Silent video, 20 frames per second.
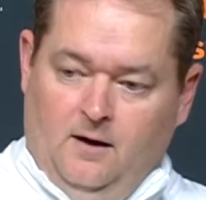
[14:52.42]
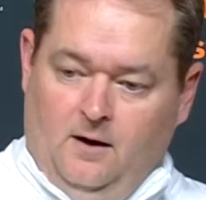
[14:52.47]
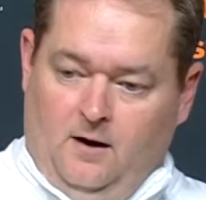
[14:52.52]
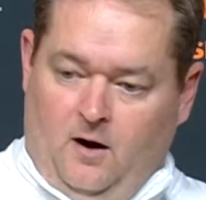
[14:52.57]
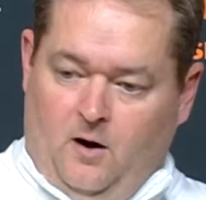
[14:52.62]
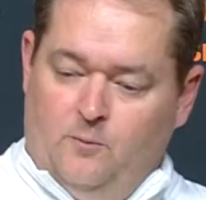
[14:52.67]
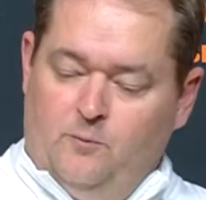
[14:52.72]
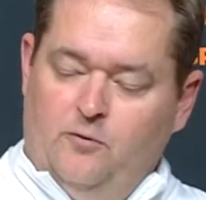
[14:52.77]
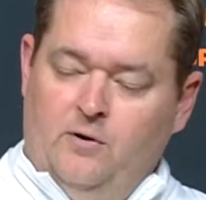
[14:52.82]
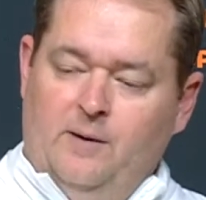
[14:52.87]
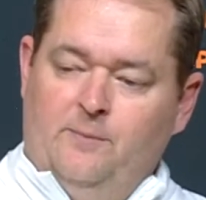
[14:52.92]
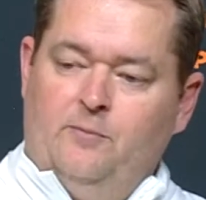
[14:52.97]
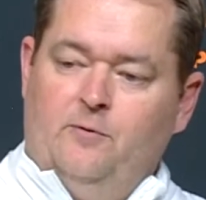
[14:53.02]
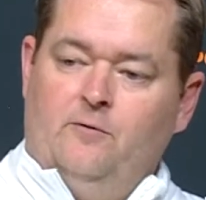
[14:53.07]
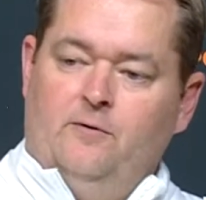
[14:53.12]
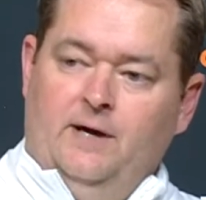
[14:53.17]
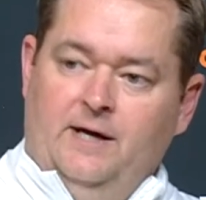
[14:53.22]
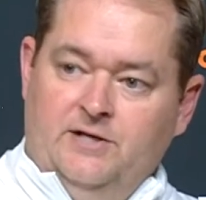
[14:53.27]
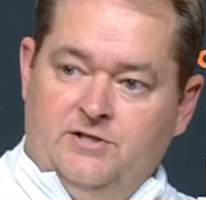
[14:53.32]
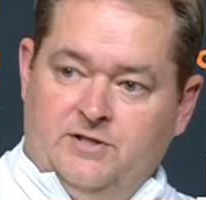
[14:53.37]
our
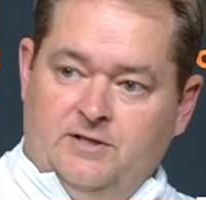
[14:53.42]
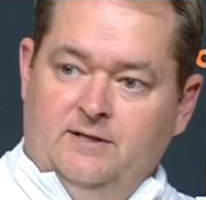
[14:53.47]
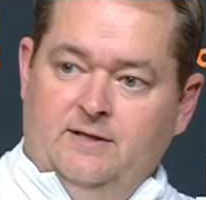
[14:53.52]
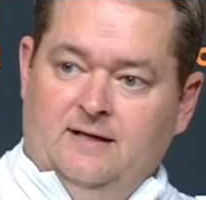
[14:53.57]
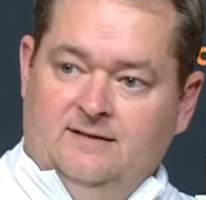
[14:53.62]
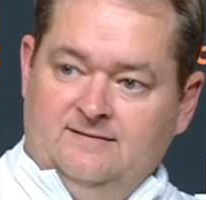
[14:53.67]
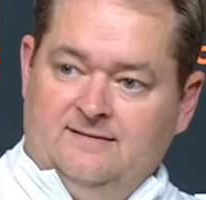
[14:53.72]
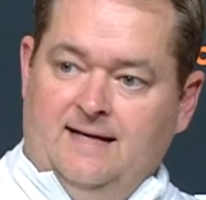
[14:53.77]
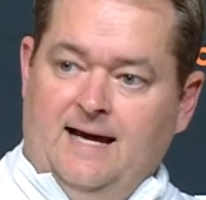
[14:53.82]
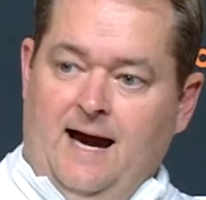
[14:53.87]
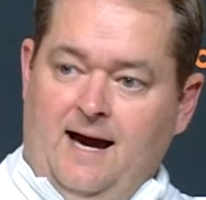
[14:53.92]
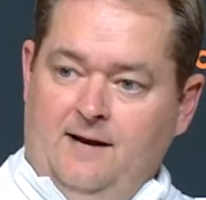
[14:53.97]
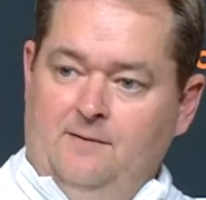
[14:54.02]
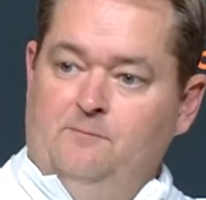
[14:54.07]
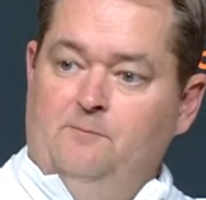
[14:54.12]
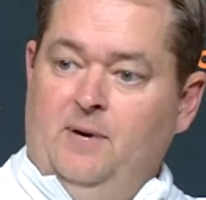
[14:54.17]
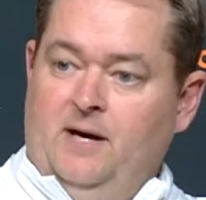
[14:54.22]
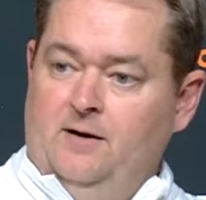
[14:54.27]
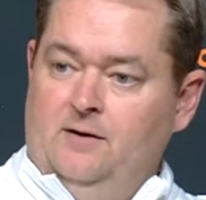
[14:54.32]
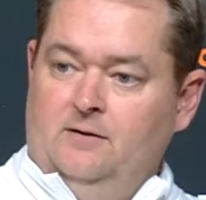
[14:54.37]
preparation has gotten
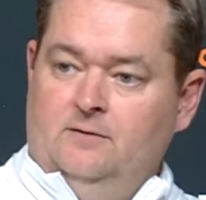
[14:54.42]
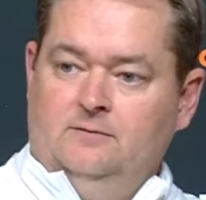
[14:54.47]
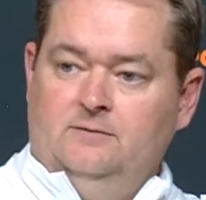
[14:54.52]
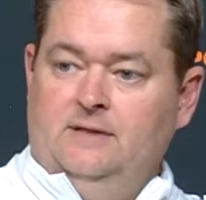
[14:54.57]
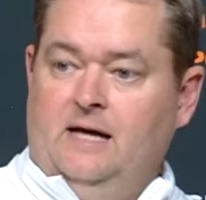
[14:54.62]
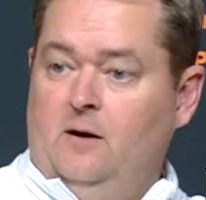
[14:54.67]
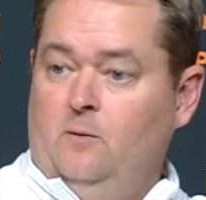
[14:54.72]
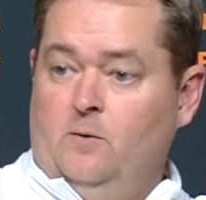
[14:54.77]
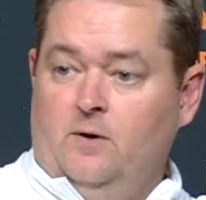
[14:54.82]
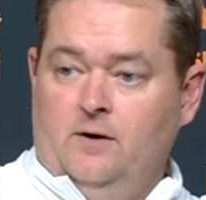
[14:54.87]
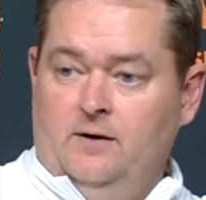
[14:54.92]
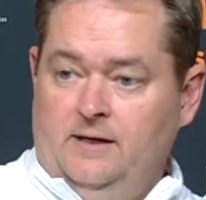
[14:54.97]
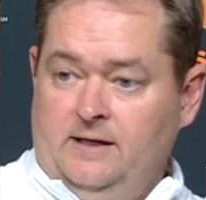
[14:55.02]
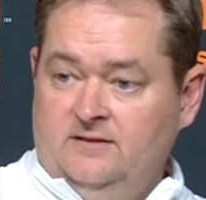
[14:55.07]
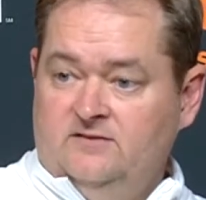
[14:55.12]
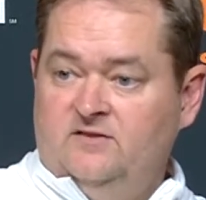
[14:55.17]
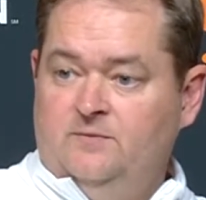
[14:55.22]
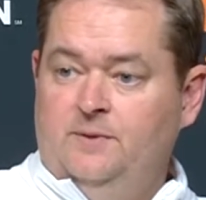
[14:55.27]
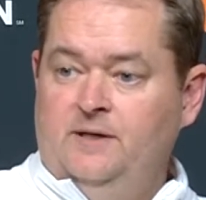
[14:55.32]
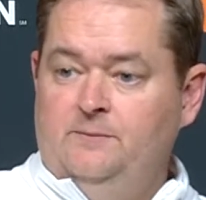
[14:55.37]
better, not where it
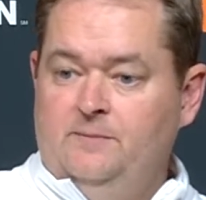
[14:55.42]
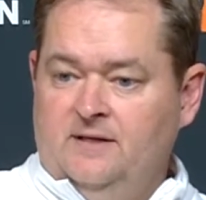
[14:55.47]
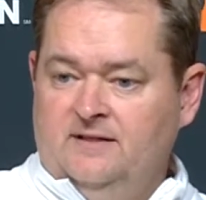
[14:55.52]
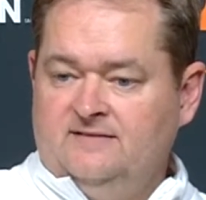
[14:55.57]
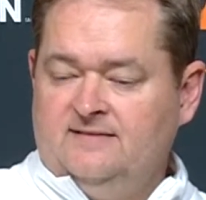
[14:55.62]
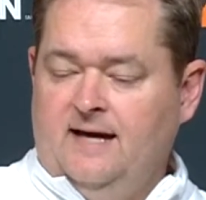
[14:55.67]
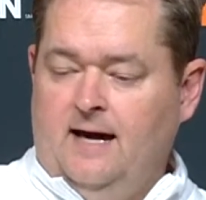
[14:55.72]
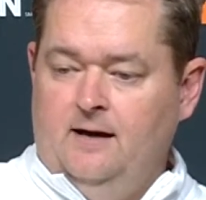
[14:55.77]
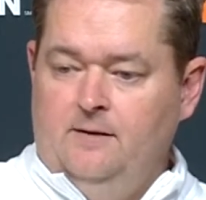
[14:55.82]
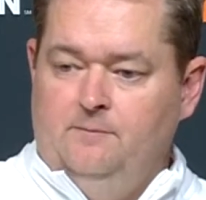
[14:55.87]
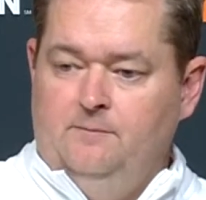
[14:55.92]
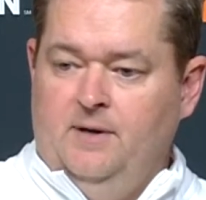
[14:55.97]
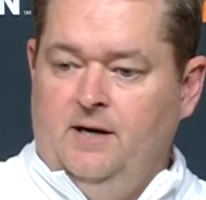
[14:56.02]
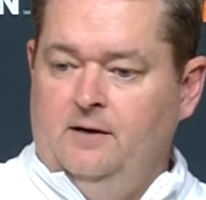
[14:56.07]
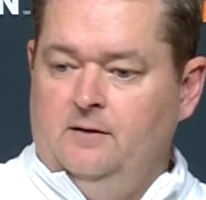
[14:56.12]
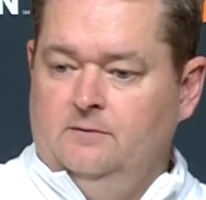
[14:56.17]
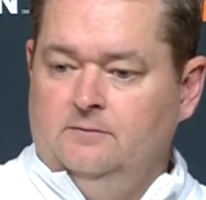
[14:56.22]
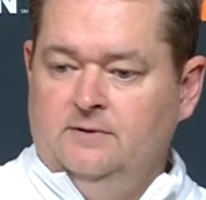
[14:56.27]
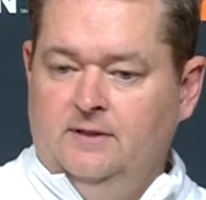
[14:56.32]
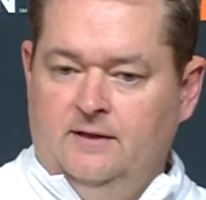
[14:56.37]
needs to be, but it's gotten
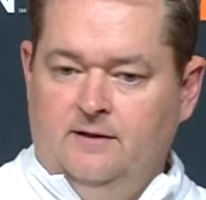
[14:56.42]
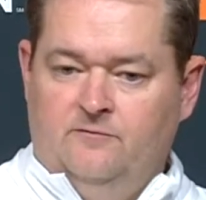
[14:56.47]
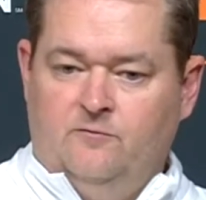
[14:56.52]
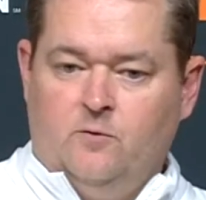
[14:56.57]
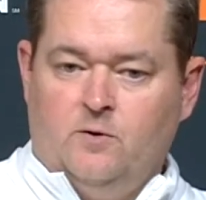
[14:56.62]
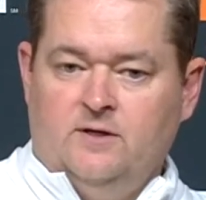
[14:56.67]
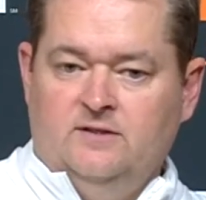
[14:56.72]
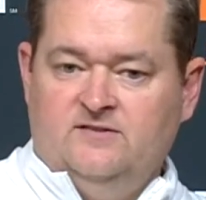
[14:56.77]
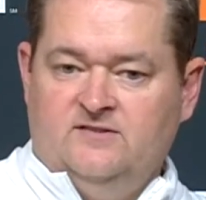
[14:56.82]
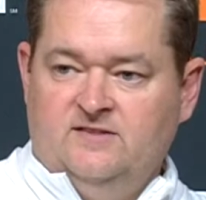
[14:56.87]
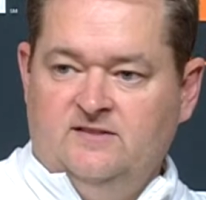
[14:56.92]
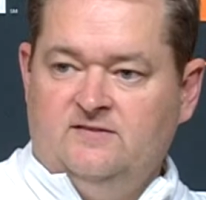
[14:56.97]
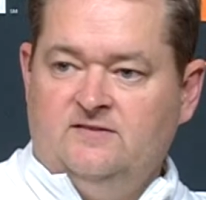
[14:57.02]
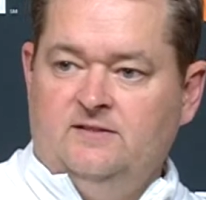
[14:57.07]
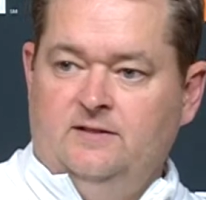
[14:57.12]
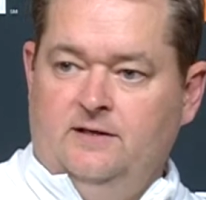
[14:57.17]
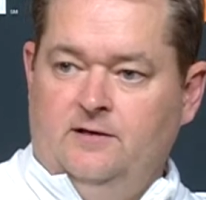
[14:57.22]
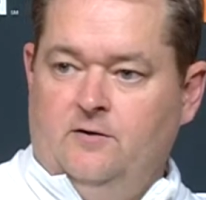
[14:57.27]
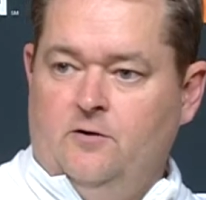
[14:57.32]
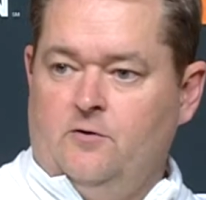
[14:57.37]
better. And if we're
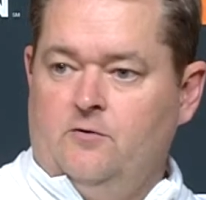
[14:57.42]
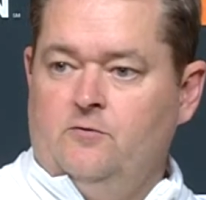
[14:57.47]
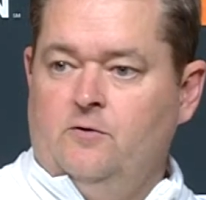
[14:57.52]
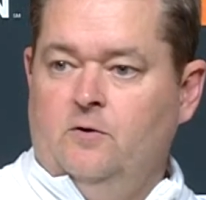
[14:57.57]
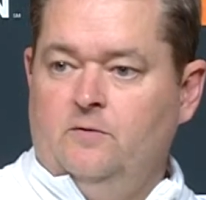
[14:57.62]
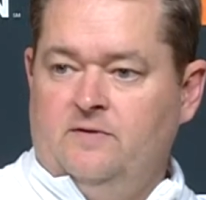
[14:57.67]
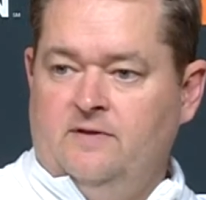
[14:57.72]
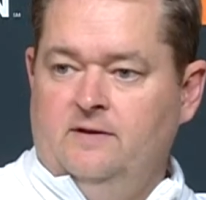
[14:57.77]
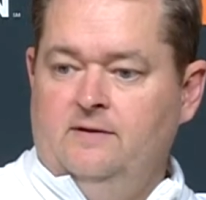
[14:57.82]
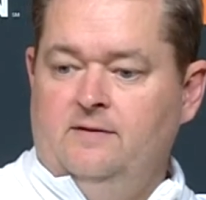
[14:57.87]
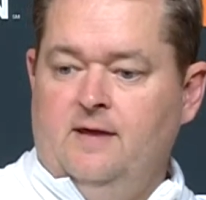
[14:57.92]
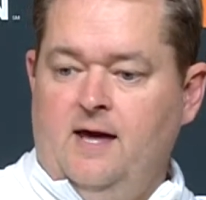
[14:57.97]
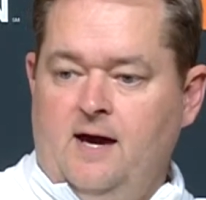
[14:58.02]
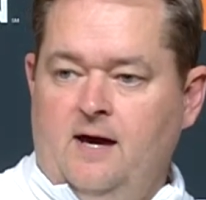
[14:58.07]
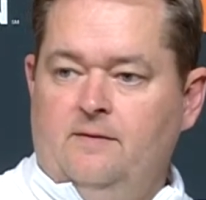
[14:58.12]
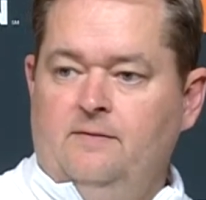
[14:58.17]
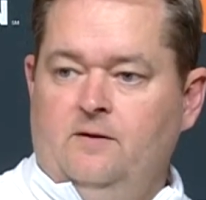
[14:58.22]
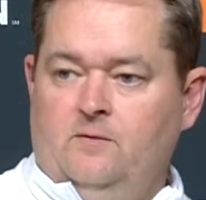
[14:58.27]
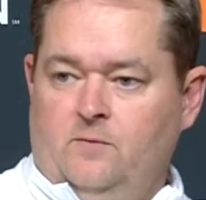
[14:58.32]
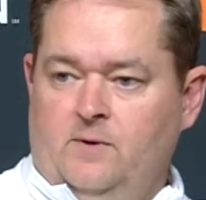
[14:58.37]
consistent in our growth in
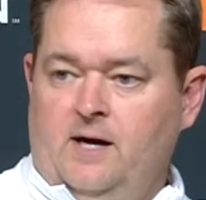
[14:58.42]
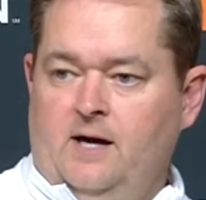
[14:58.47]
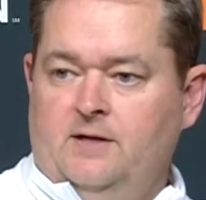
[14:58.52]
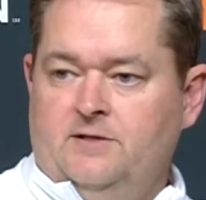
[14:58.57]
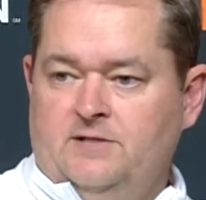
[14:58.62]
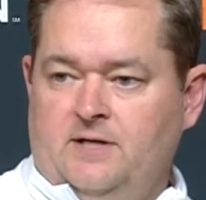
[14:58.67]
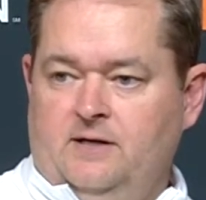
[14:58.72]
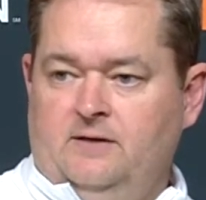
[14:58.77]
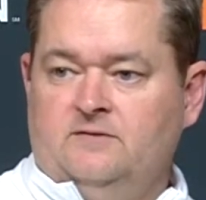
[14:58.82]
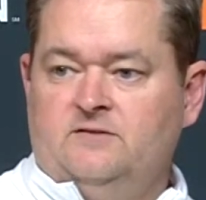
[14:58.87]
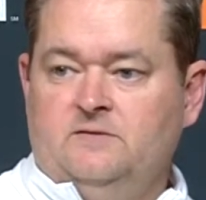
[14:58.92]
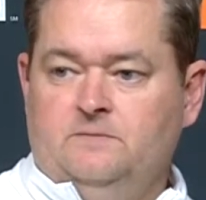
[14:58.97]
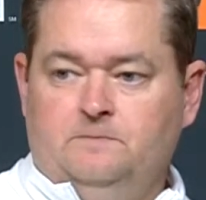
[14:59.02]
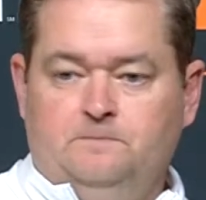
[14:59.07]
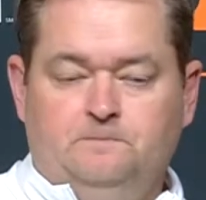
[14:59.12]
that, then we got a chance.